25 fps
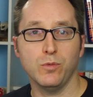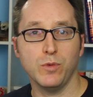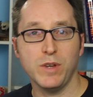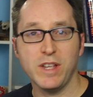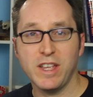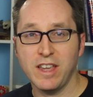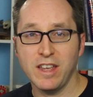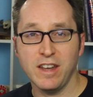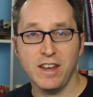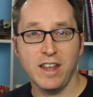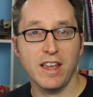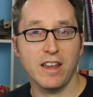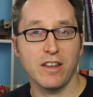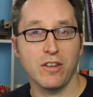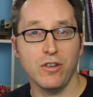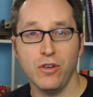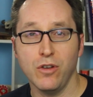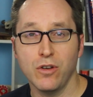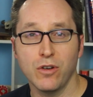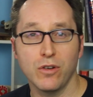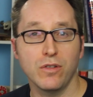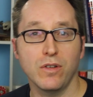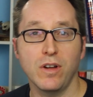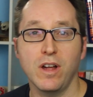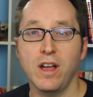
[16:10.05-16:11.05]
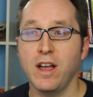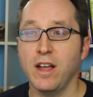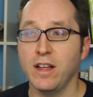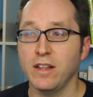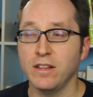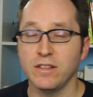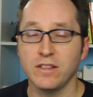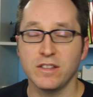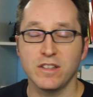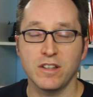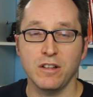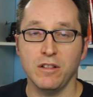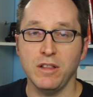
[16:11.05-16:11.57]
reconnect
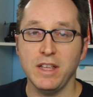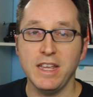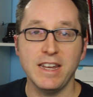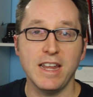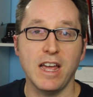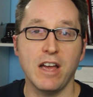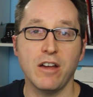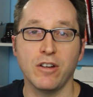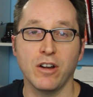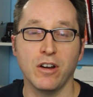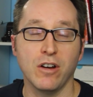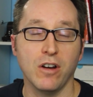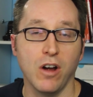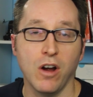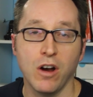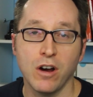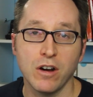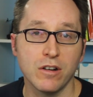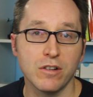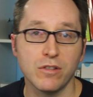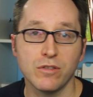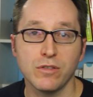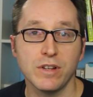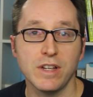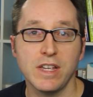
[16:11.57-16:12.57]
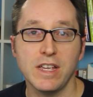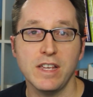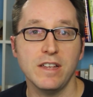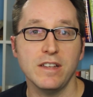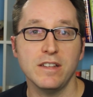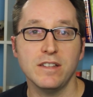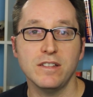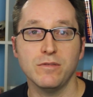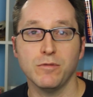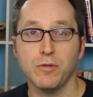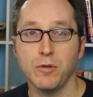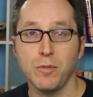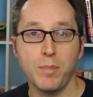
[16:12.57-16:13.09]
neurons, clean out our
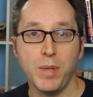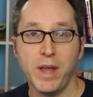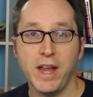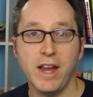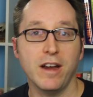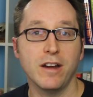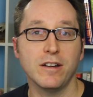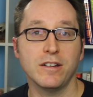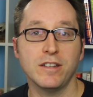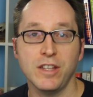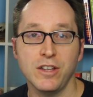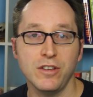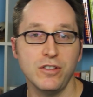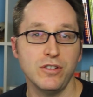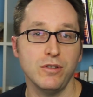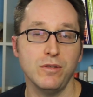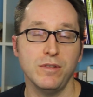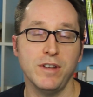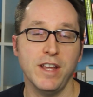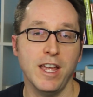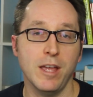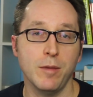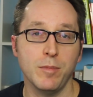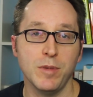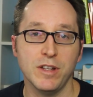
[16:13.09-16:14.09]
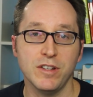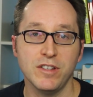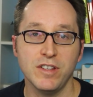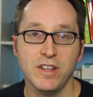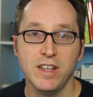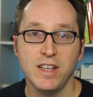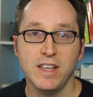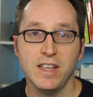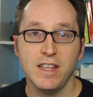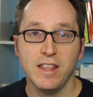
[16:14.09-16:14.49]
arteries, repair tissue damage.